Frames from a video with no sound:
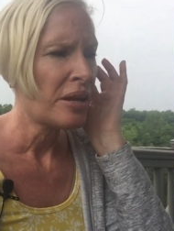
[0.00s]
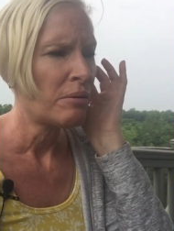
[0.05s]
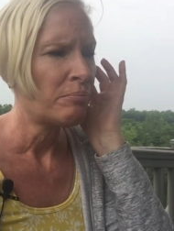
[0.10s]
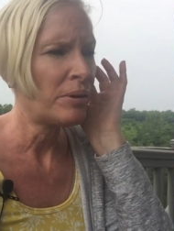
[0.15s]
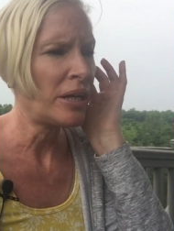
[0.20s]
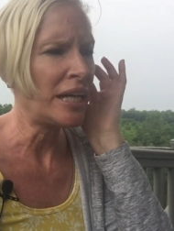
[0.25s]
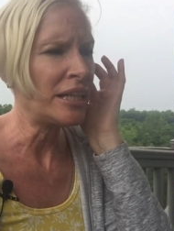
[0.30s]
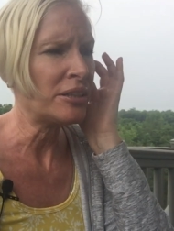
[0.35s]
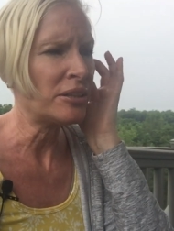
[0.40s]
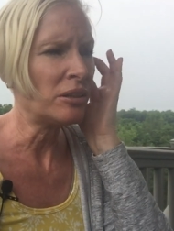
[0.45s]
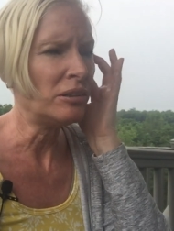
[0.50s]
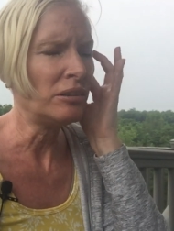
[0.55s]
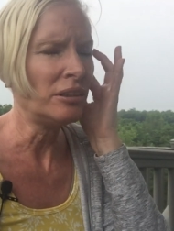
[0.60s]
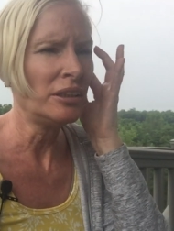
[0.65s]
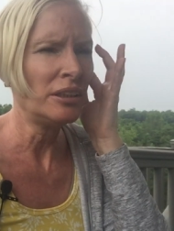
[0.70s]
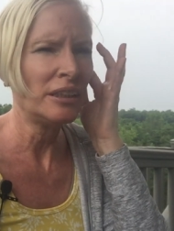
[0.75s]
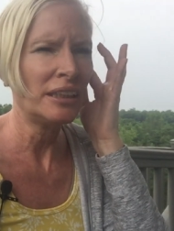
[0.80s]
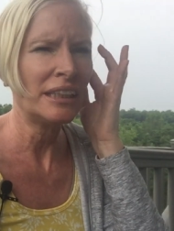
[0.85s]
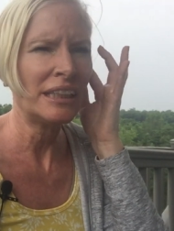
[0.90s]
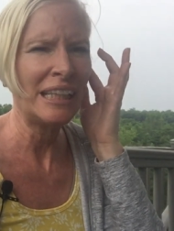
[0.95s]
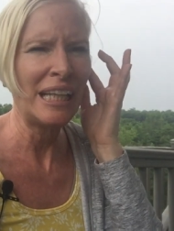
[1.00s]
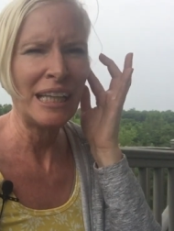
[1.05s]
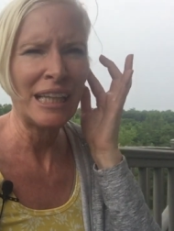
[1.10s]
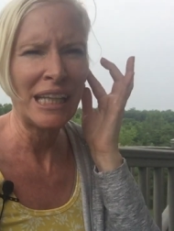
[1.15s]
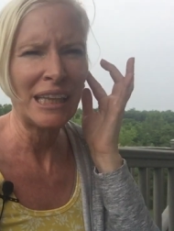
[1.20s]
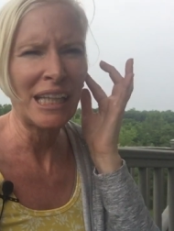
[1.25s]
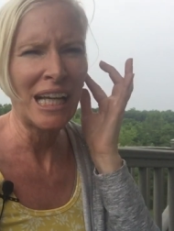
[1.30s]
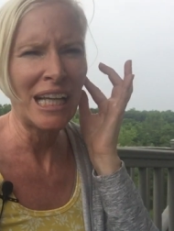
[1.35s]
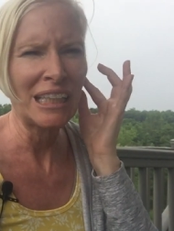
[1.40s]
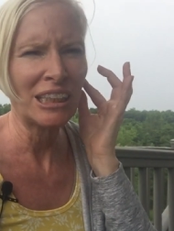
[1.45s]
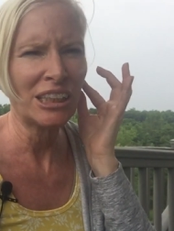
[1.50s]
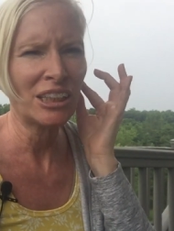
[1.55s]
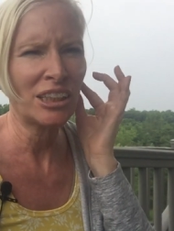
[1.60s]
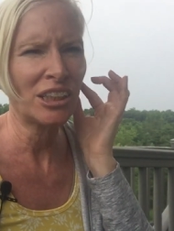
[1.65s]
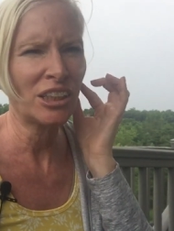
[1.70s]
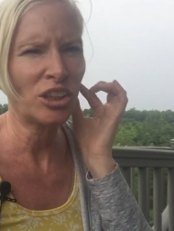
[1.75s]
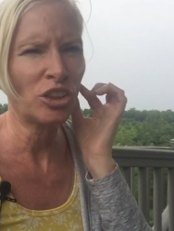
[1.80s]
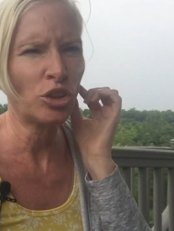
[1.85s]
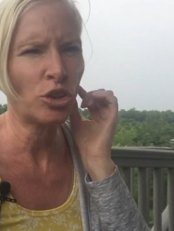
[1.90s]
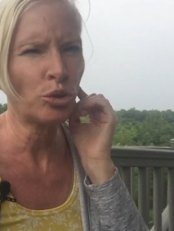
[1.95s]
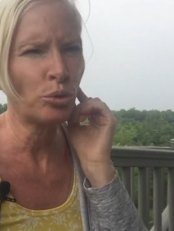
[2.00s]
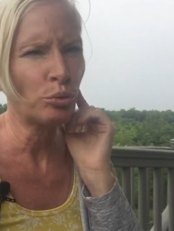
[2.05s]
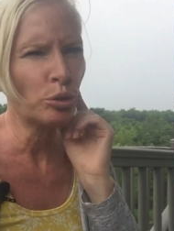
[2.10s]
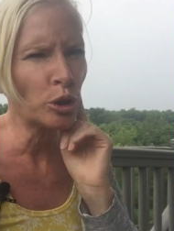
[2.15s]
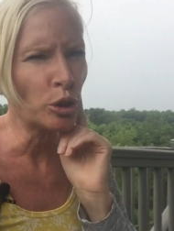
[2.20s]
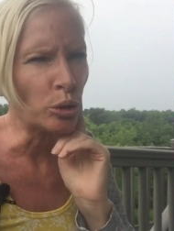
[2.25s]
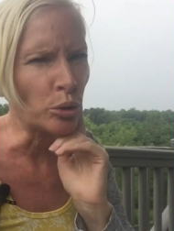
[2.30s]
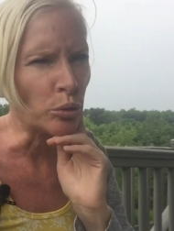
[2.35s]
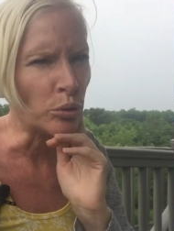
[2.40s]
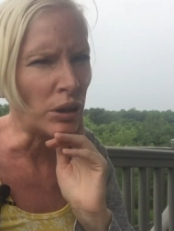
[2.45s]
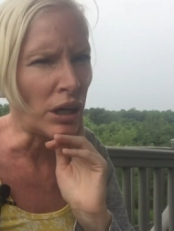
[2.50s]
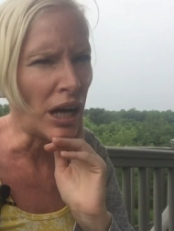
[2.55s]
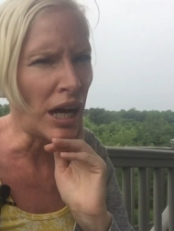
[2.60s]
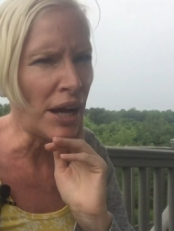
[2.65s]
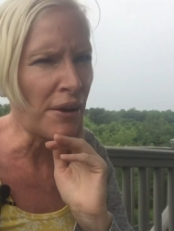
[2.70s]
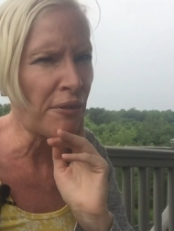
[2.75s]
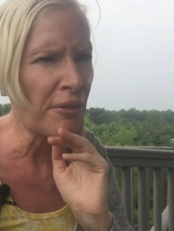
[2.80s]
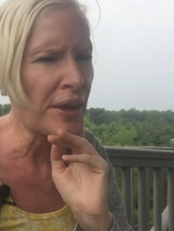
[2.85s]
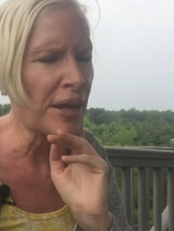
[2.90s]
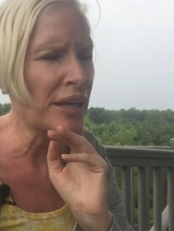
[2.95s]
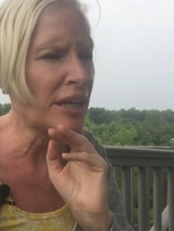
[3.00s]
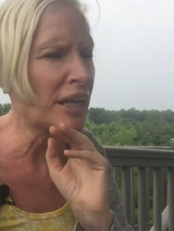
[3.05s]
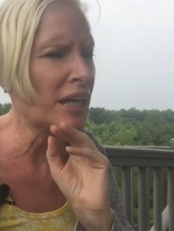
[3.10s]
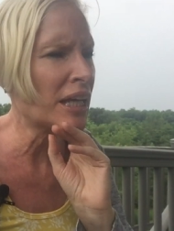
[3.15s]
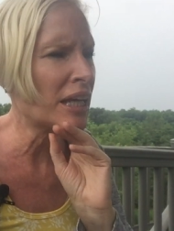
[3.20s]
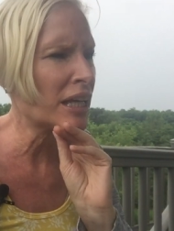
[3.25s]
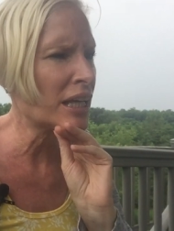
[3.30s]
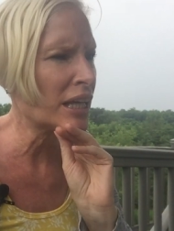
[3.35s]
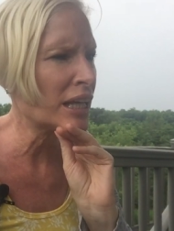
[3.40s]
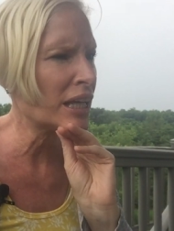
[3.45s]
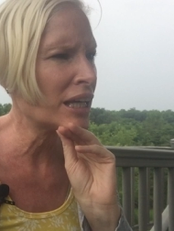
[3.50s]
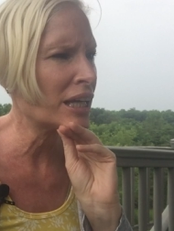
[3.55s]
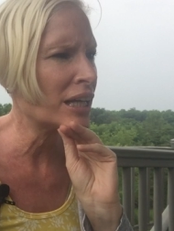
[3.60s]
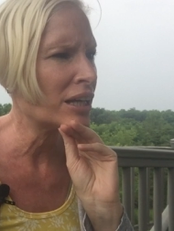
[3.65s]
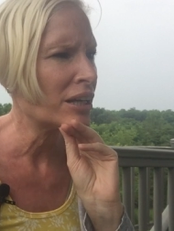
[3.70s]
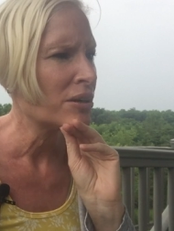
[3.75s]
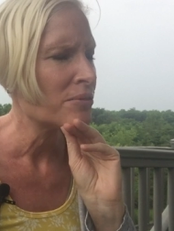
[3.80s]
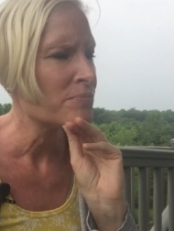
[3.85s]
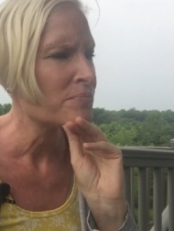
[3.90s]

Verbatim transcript: But I don't think that that's true. I think he